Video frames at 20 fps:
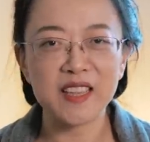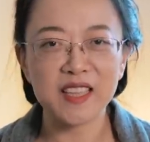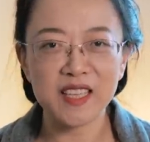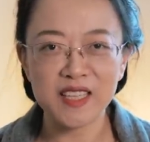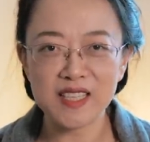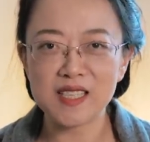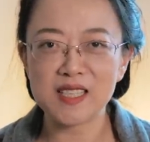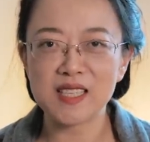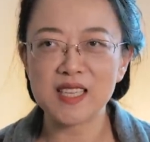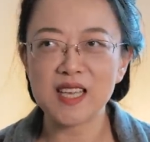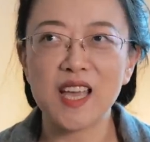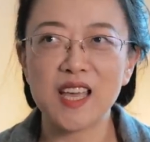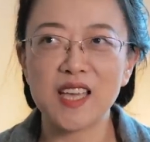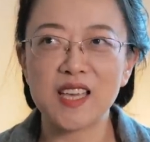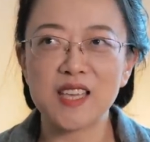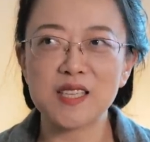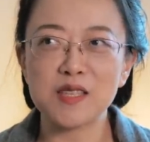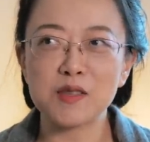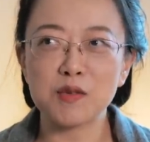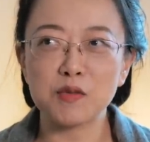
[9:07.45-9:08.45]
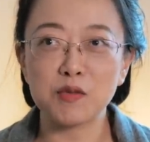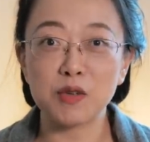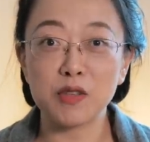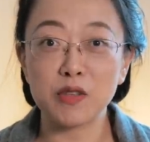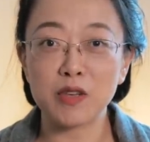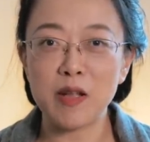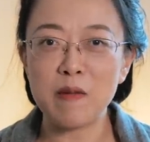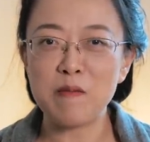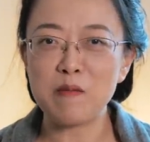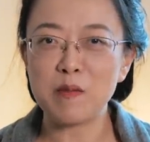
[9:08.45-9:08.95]
This is a
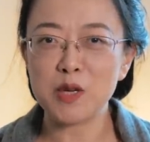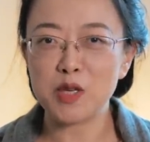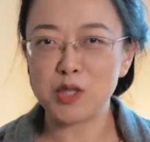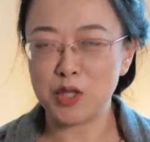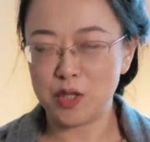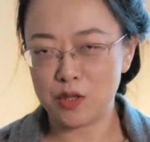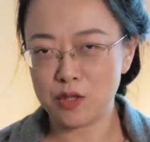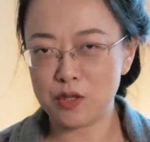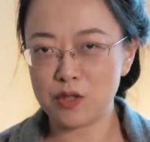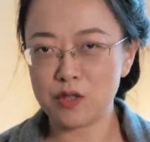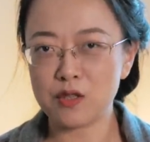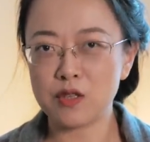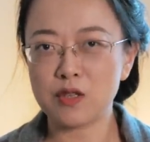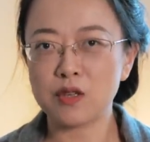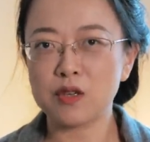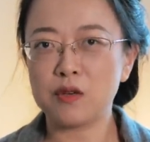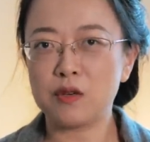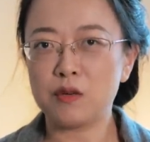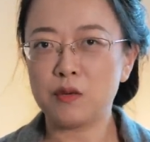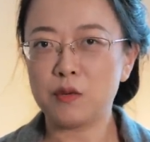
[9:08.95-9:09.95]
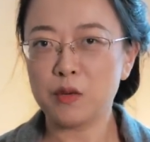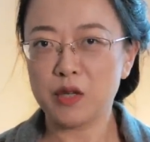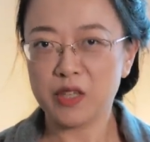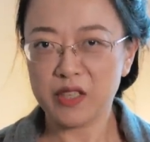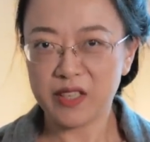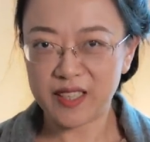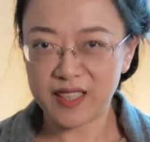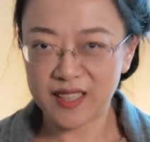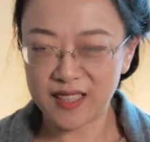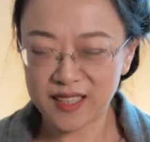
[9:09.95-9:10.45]
rather ambitious
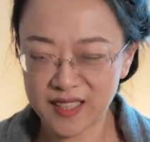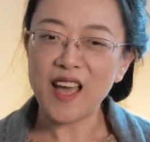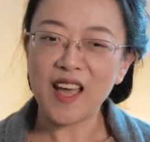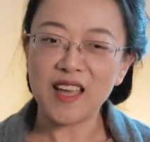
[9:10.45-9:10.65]
work.